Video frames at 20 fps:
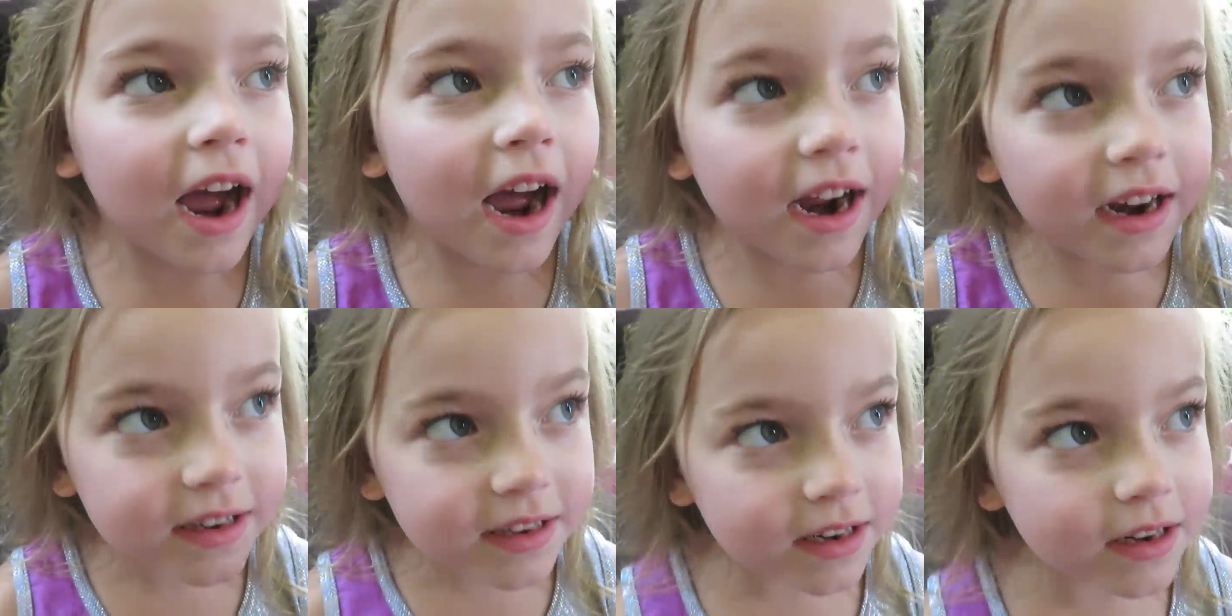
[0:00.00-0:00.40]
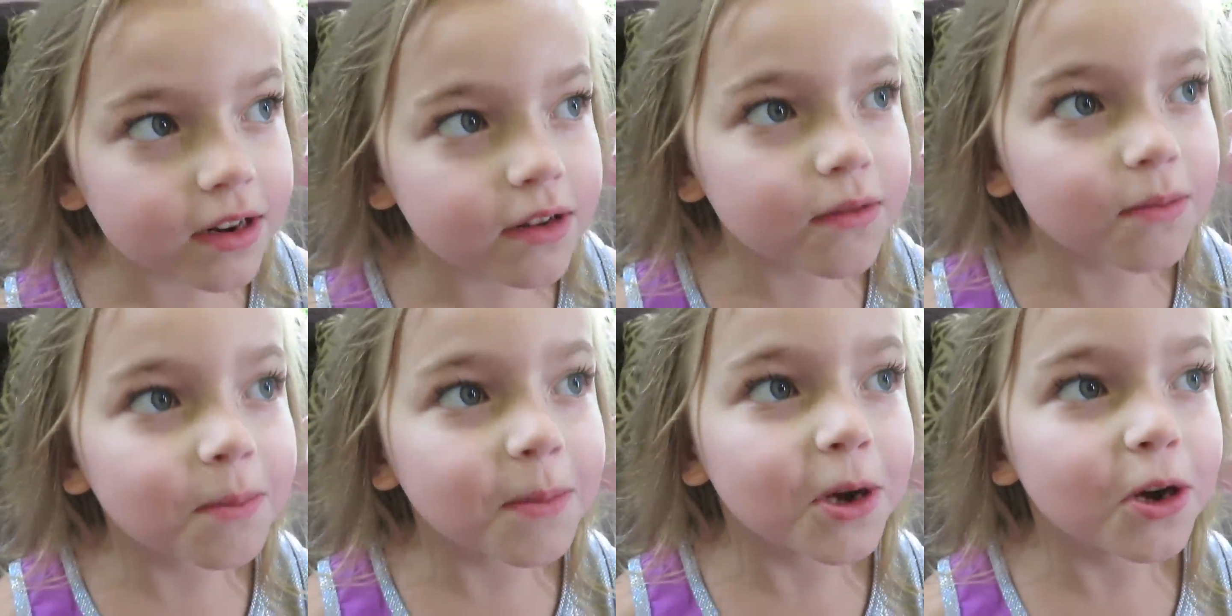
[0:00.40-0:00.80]
I did
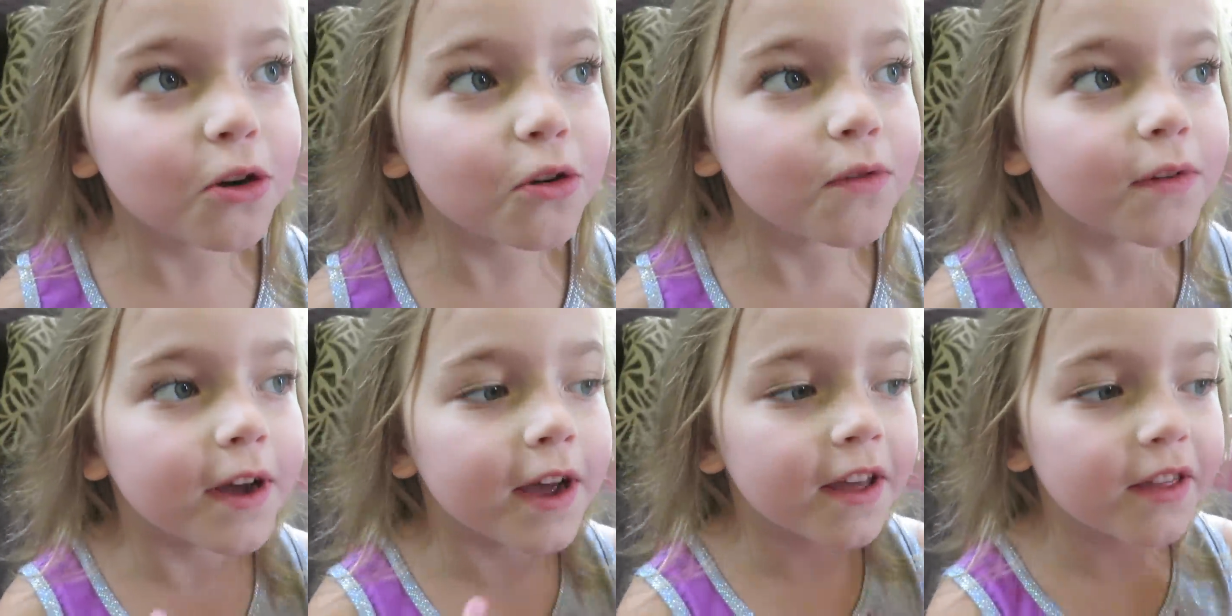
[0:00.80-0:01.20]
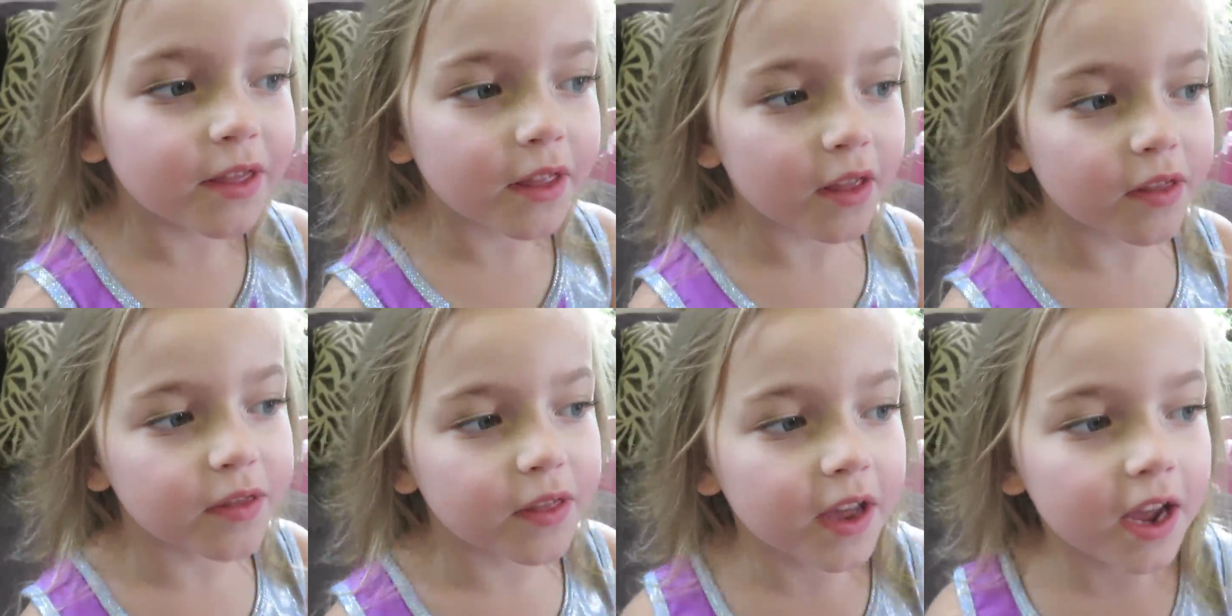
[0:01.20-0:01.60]
a move
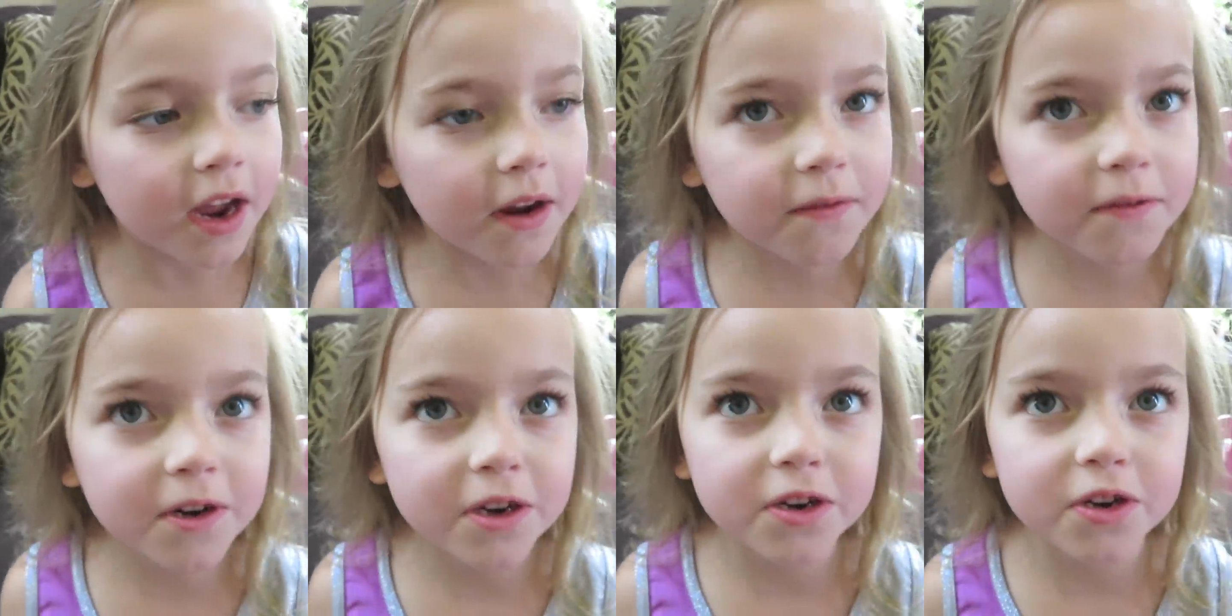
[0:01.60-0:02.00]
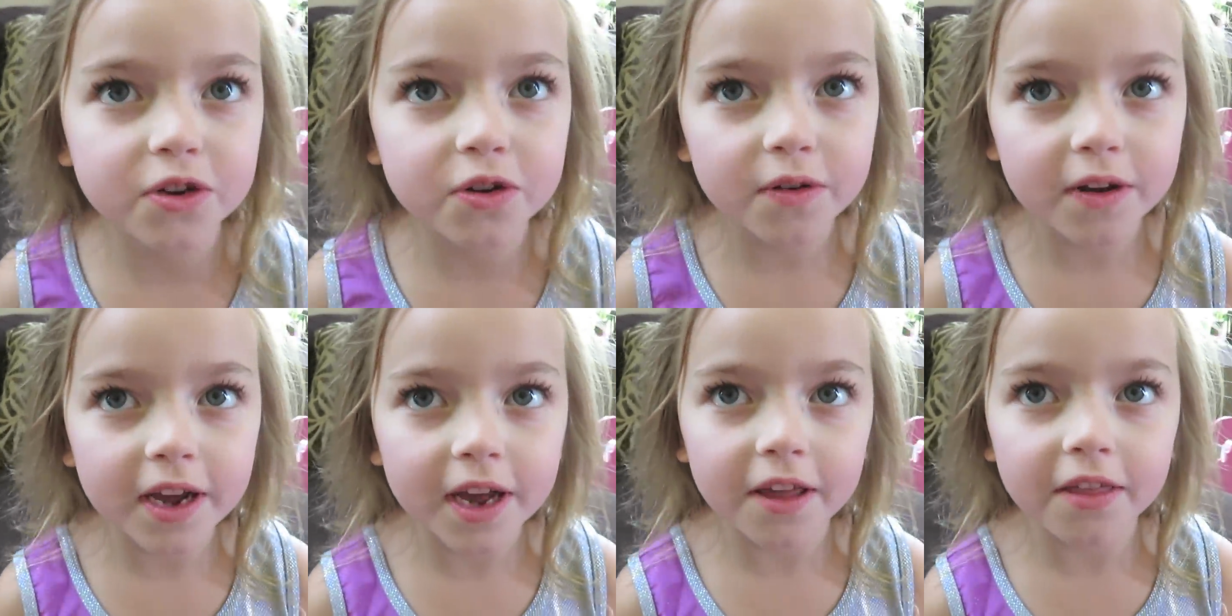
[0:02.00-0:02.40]
and then they have to
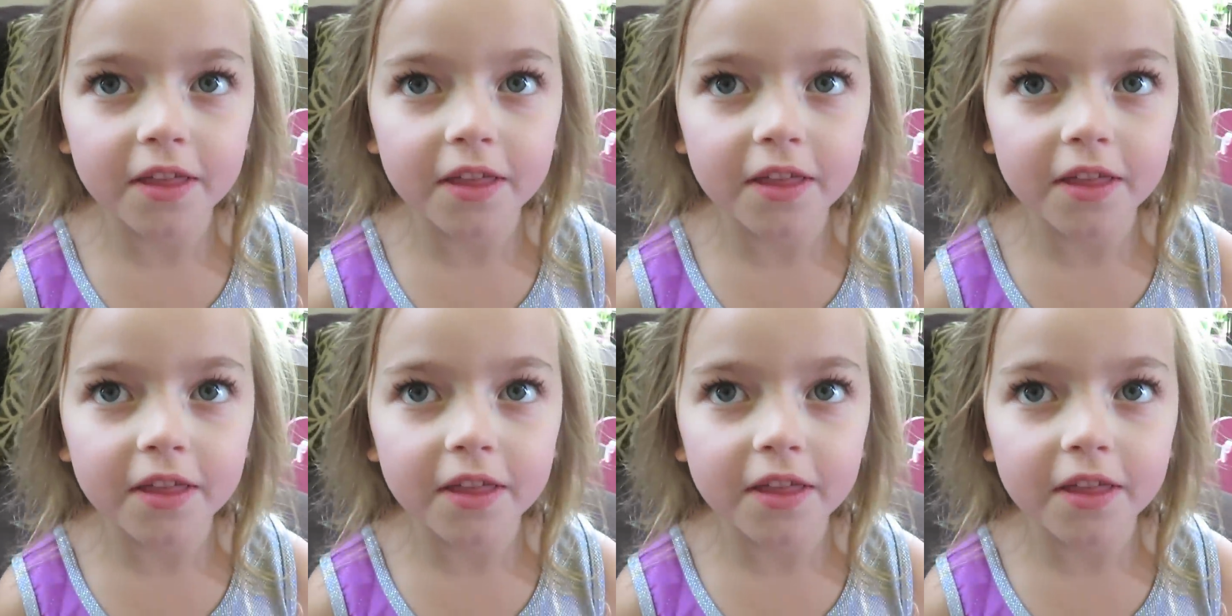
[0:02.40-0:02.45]
do it